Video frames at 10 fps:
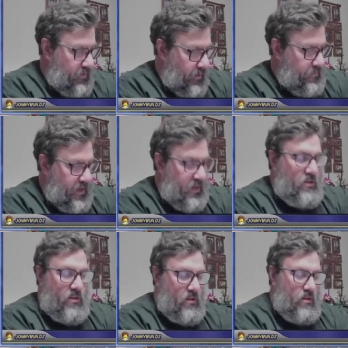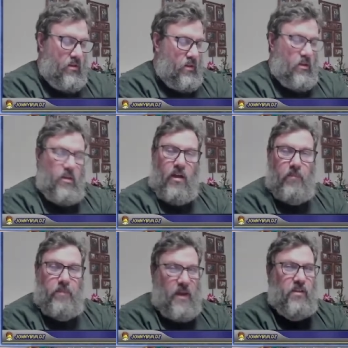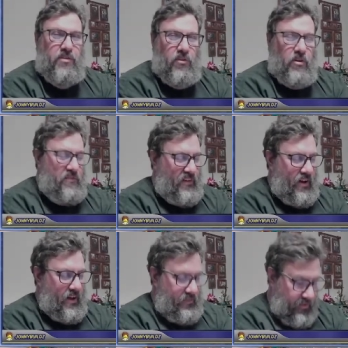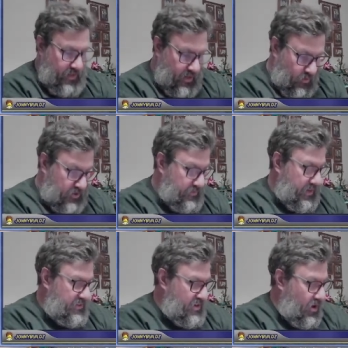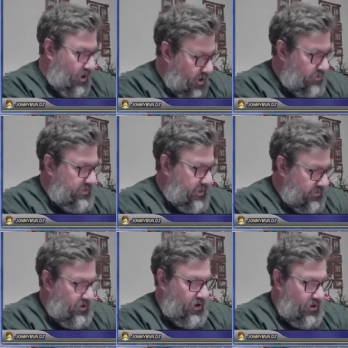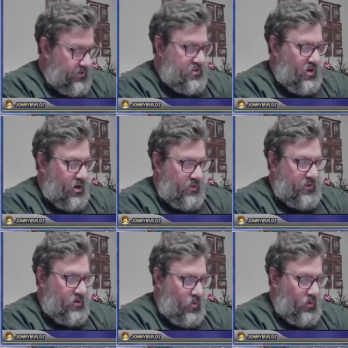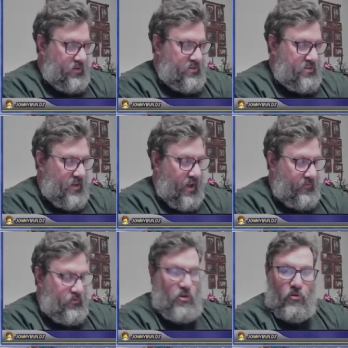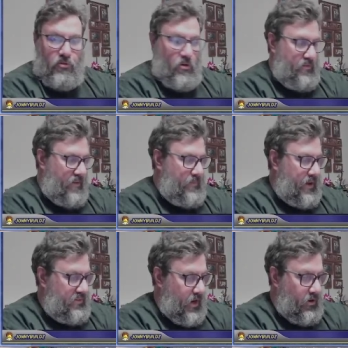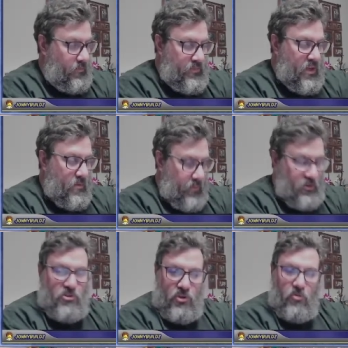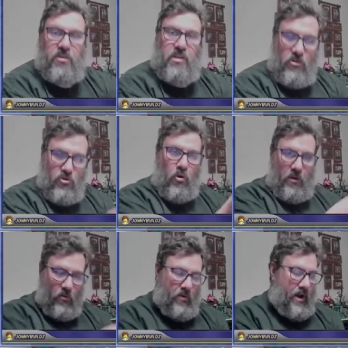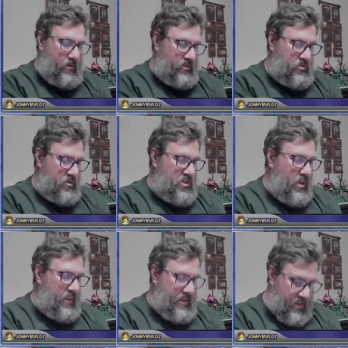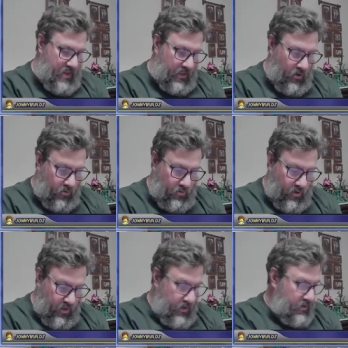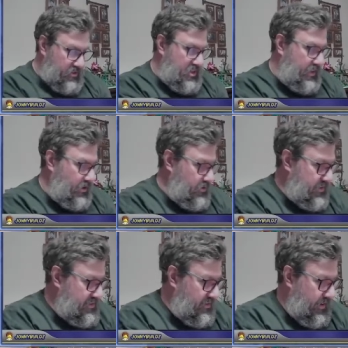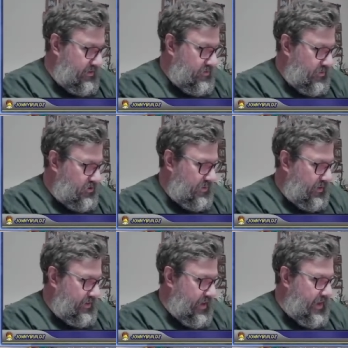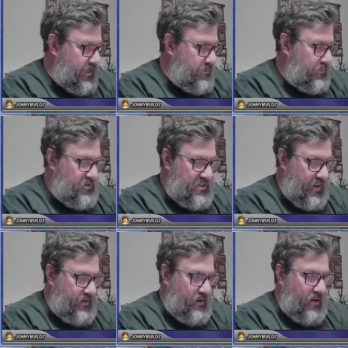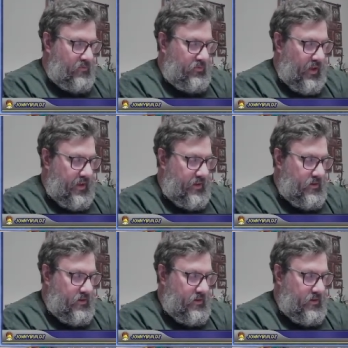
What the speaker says: pink 35, which means all the other cars on the course have to go 35 miles an hour, but you still continue going around. So it's not like a yellow, because yellow it's like supposed to be like 80% of like